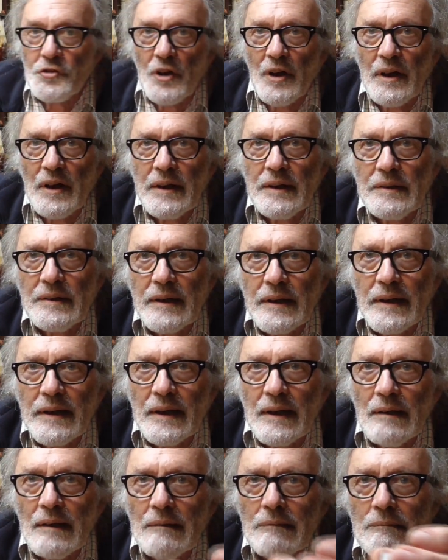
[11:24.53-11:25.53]
side
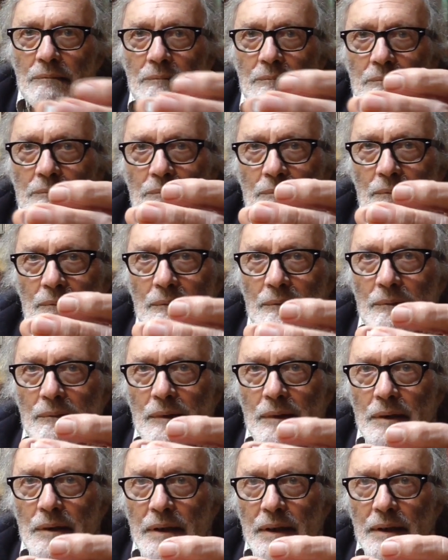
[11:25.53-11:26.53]
here,
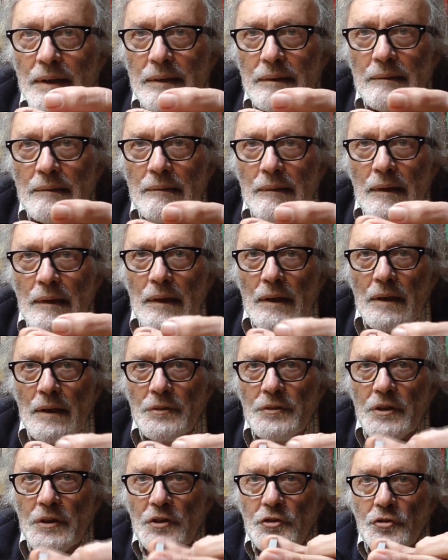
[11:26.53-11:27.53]
okay,
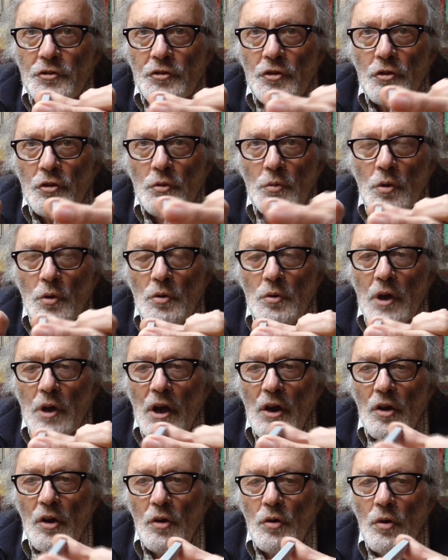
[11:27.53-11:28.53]
and these two will
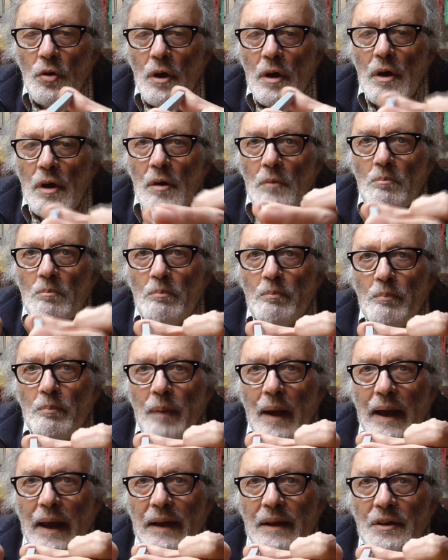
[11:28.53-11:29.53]
go
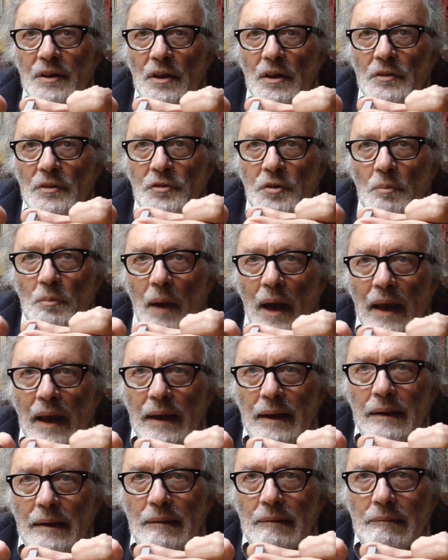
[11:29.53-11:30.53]
back to
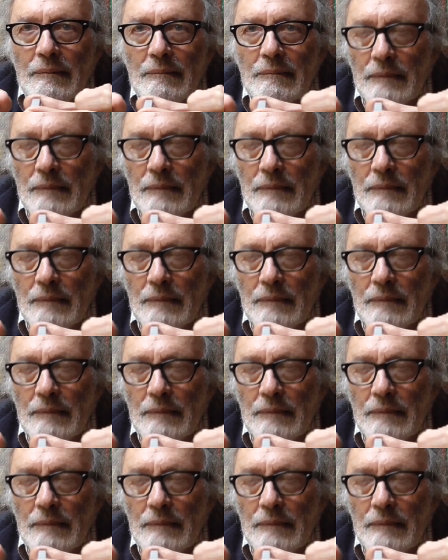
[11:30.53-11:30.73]
back